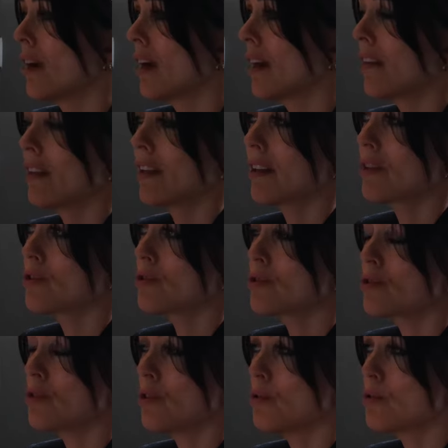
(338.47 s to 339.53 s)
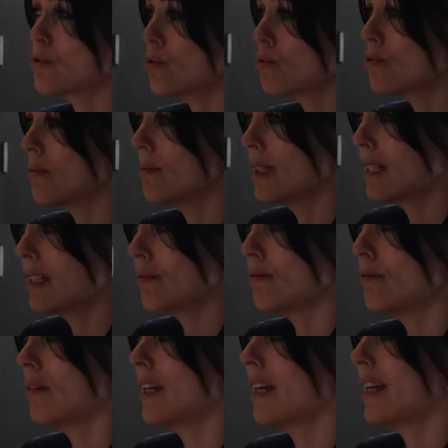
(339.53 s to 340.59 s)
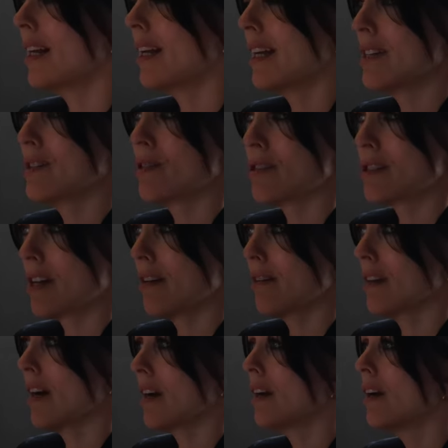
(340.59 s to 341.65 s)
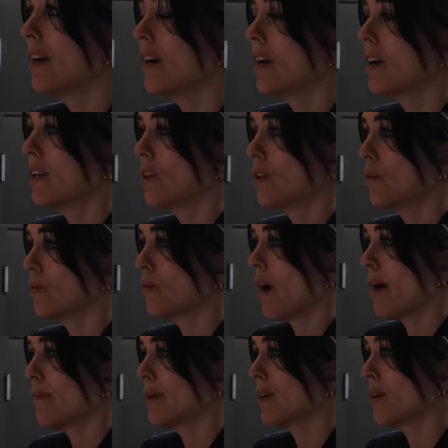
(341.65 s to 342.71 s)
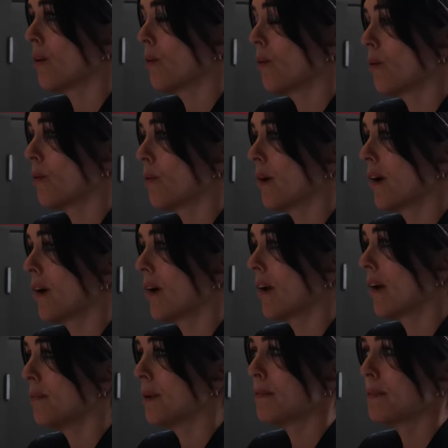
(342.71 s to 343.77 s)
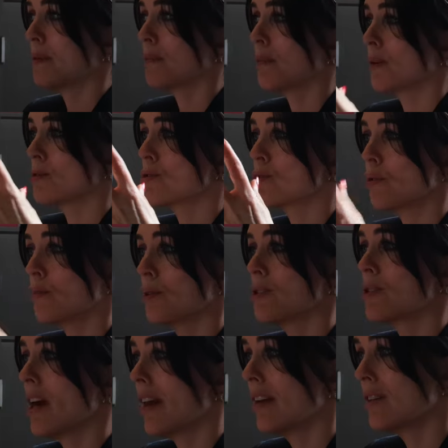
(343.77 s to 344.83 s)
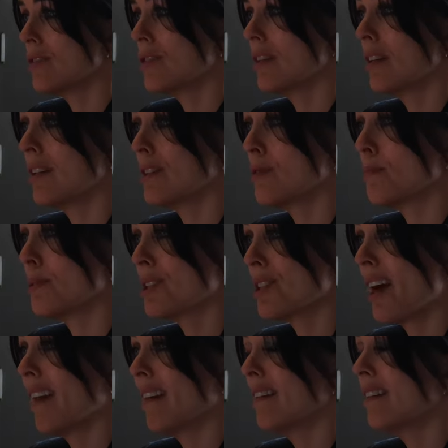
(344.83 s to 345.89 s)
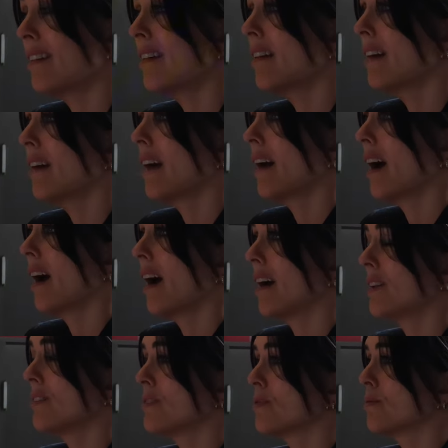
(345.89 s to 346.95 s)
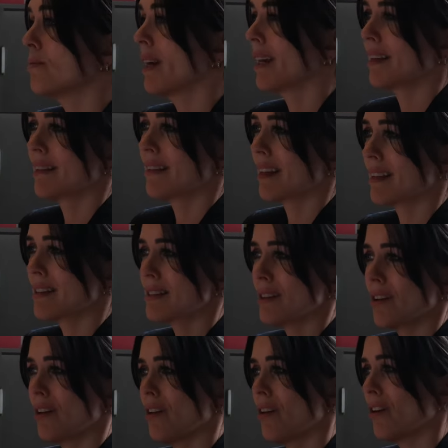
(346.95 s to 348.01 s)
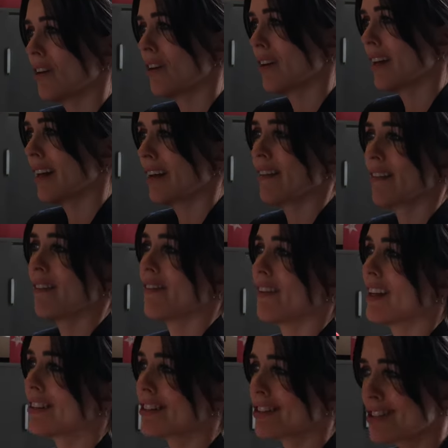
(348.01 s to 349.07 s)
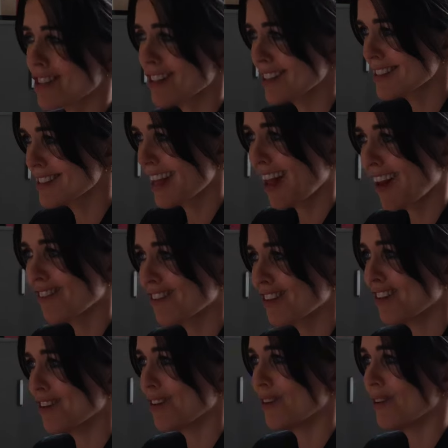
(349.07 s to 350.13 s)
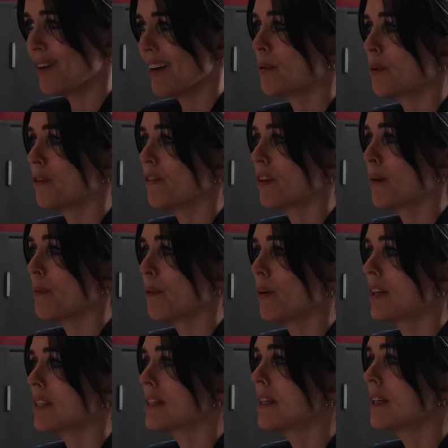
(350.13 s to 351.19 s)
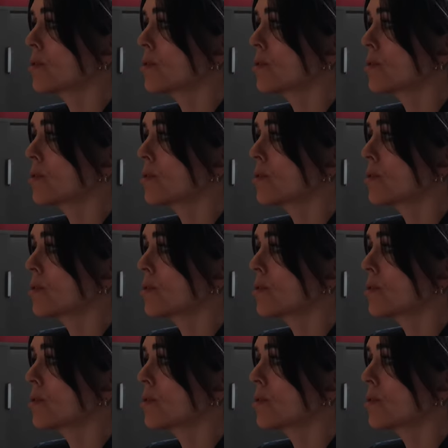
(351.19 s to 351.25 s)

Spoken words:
And I think, social media really leads us down that, rabbit hole where people put so much energy into pretending and making things look good. Like the filters in itself, prove that point.